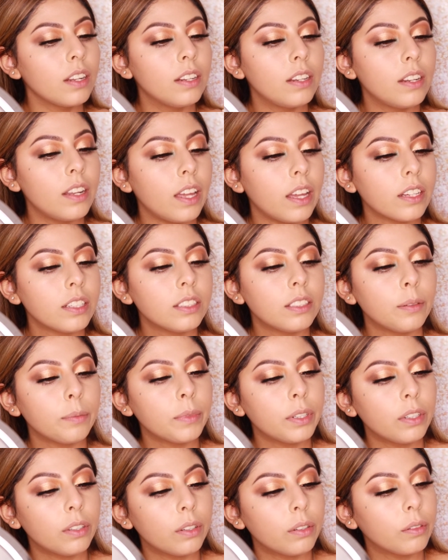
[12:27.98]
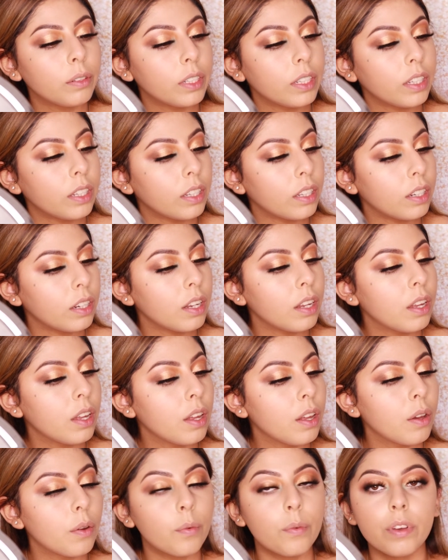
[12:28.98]
Next, I'm gonna go in
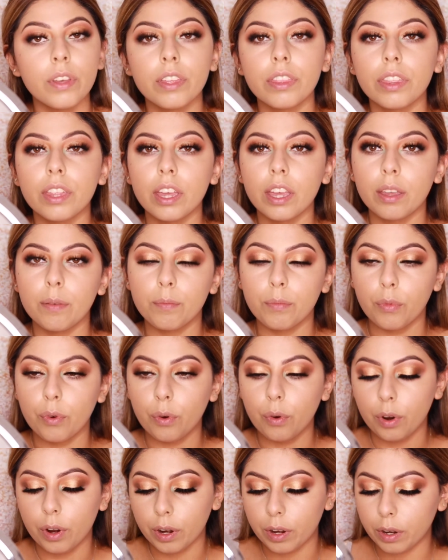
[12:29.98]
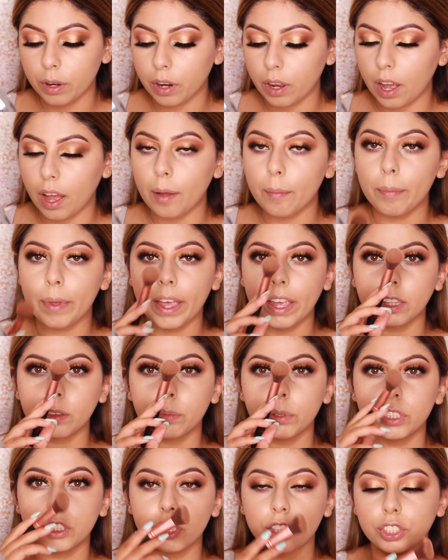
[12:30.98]
with a more compact
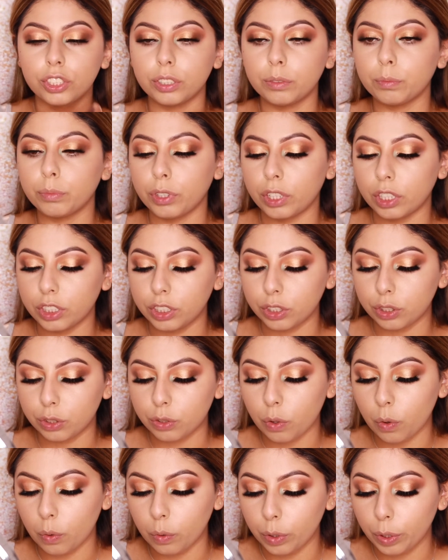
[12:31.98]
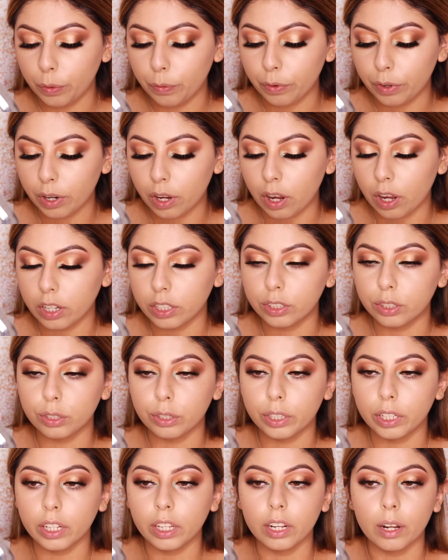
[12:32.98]
precision brush only for
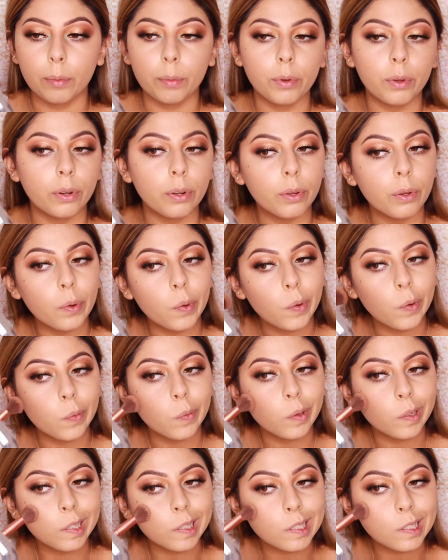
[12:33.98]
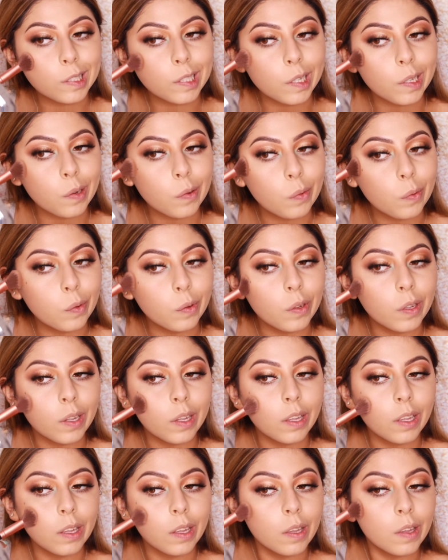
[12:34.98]
contouring, and I'm gonna go in with the shade
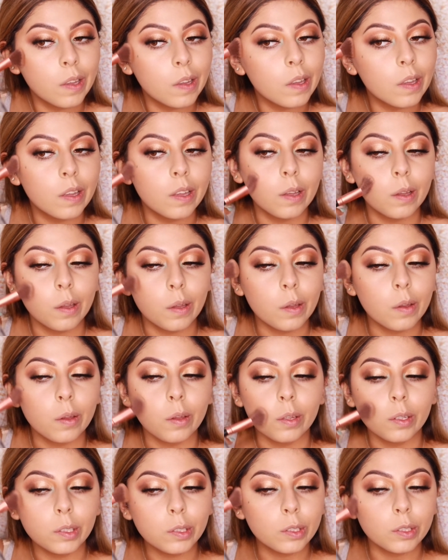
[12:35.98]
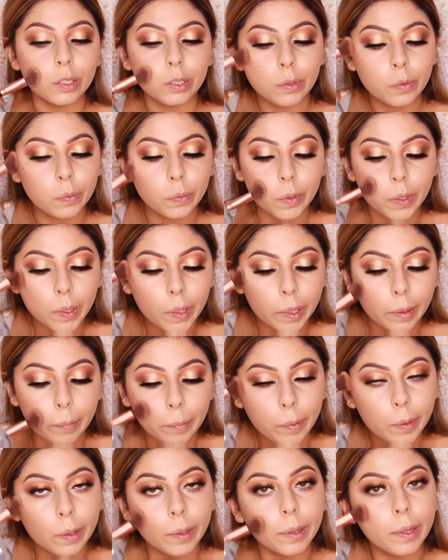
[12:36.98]
Hula and just directly
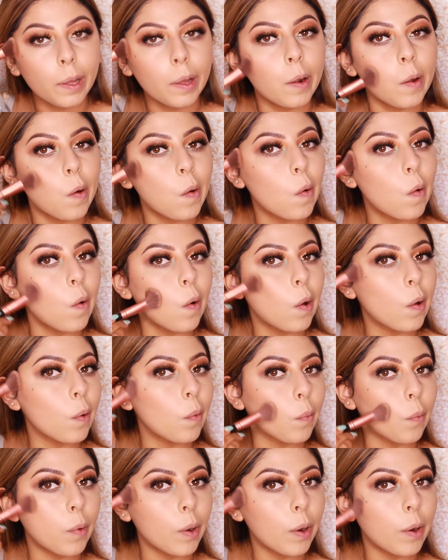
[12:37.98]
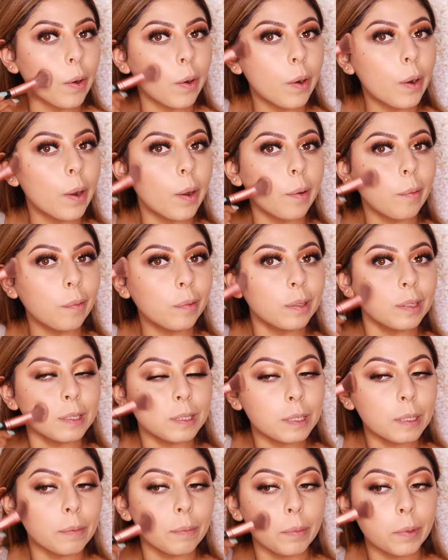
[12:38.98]
put that on where I would
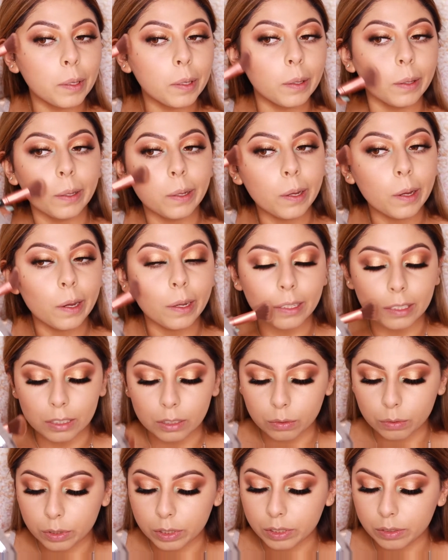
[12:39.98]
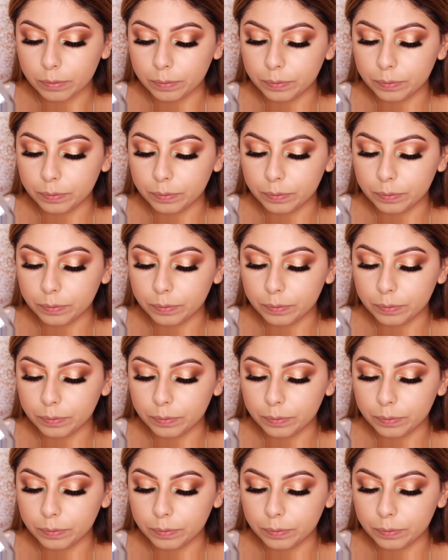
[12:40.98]
typically contour.